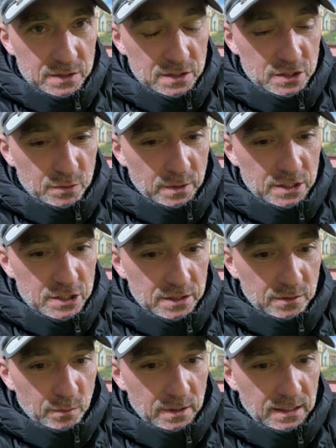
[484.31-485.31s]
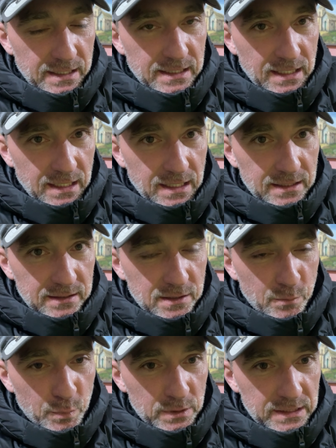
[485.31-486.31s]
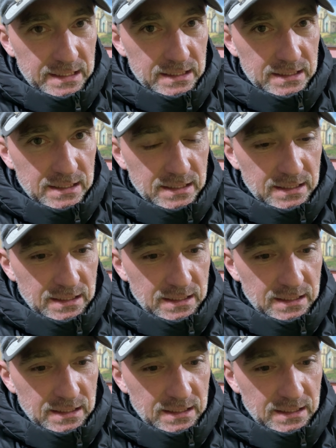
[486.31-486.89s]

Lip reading: situation where I can't complete